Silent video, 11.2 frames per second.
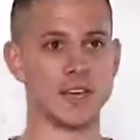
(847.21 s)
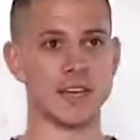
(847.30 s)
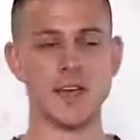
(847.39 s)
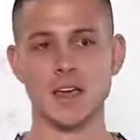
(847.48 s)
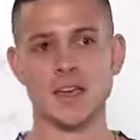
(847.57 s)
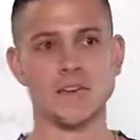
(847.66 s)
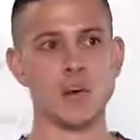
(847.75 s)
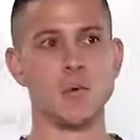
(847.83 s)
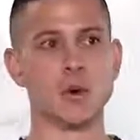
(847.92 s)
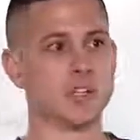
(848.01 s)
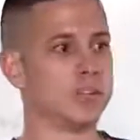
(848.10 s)
Like if I
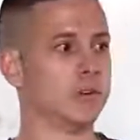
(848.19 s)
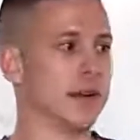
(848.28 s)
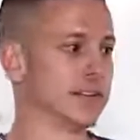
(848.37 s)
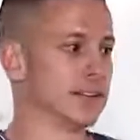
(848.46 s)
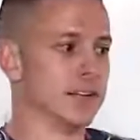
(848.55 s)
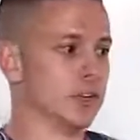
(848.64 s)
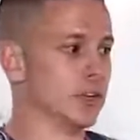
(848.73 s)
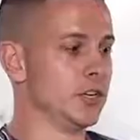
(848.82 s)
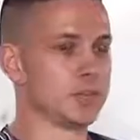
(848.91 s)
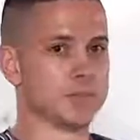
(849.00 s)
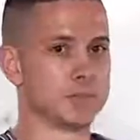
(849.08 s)
wanted to, I could literally just